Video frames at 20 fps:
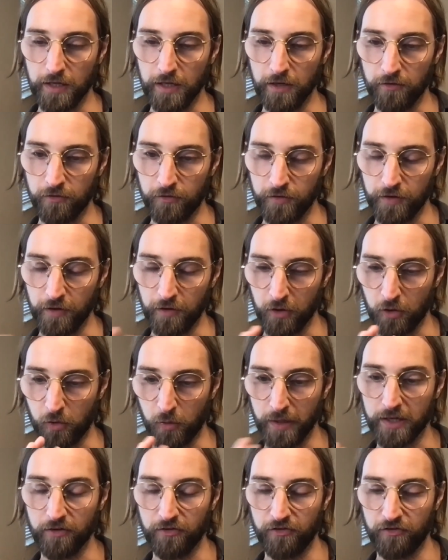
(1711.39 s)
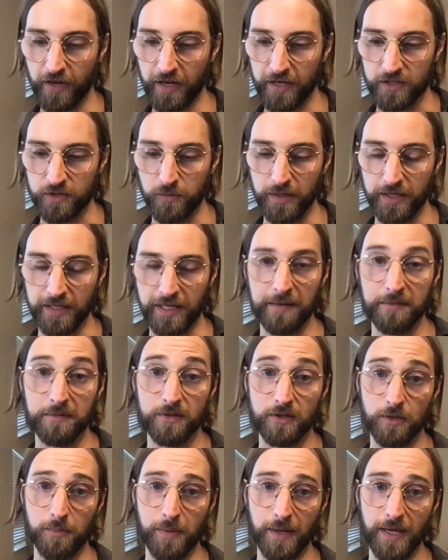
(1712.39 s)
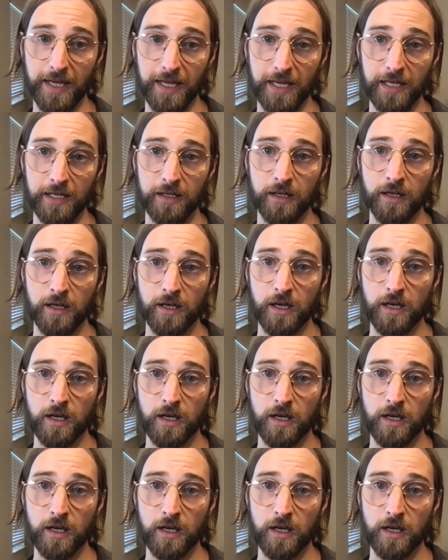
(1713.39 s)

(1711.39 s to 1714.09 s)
effects when it came to the pain,